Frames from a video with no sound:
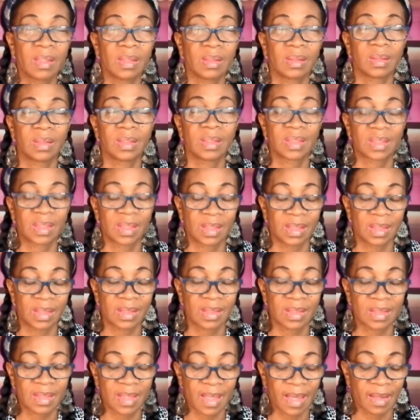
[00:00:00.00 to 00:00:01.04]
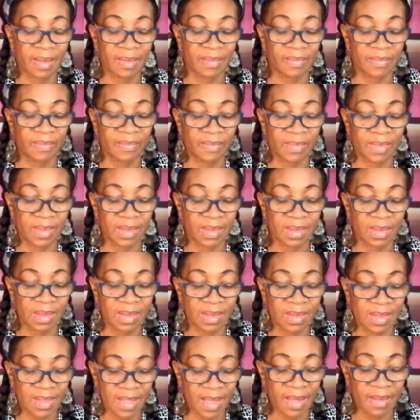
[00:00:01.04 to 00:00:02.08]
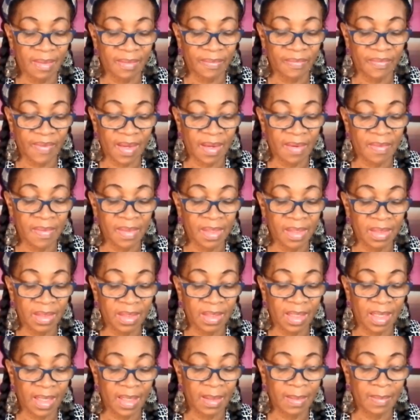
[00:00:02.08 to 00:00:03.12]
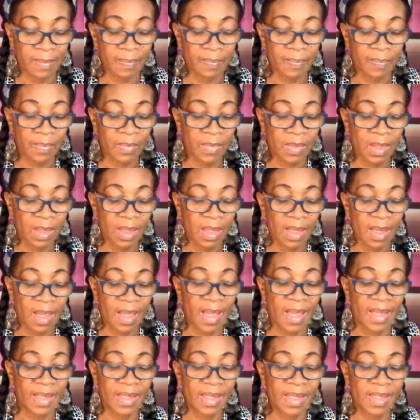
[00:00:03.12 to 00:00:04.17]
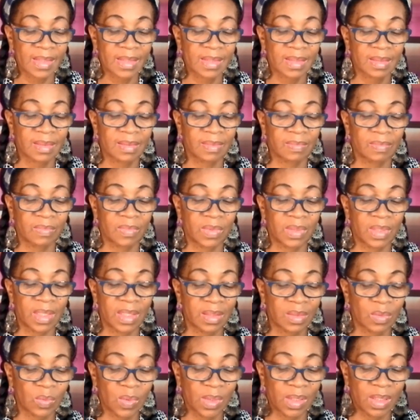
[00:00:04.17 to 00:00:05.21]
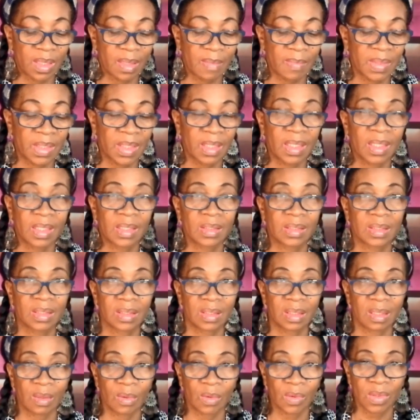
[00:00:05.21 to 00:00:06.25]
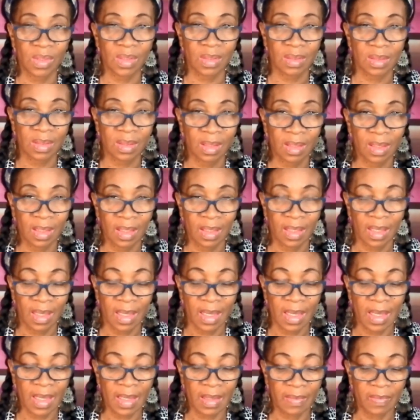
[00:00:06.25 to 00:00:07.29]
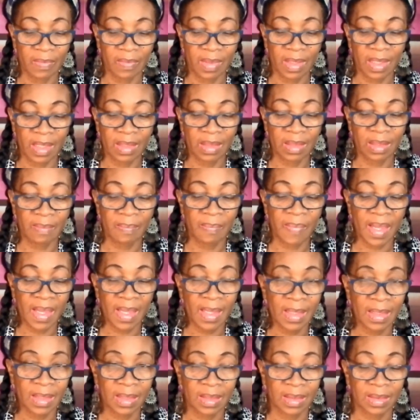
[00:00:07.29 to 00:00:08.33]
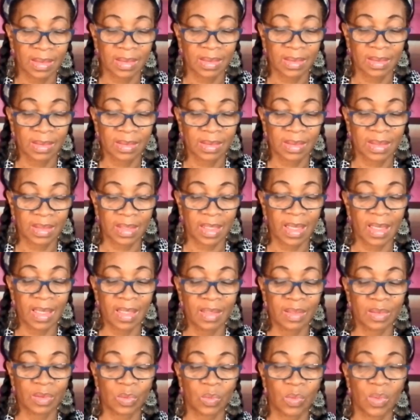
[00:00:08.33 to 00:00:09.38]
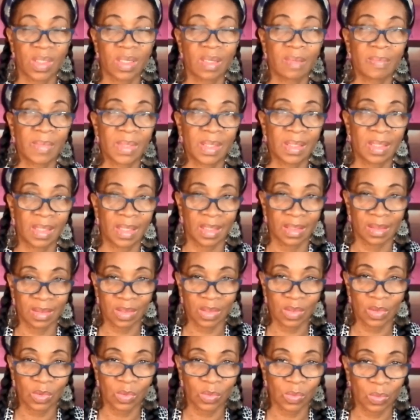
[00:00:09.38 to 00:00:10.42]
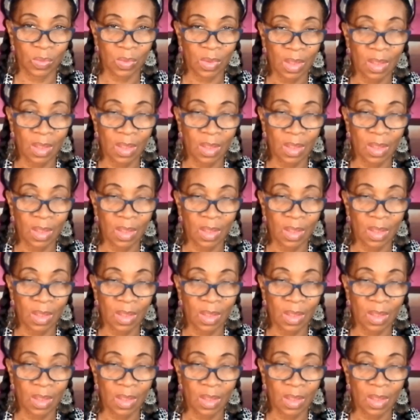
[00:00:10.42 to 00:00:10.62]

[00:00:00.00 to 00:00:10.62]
it's in the second variant name. I guess that's when they begin to notice in the beta stage when it began to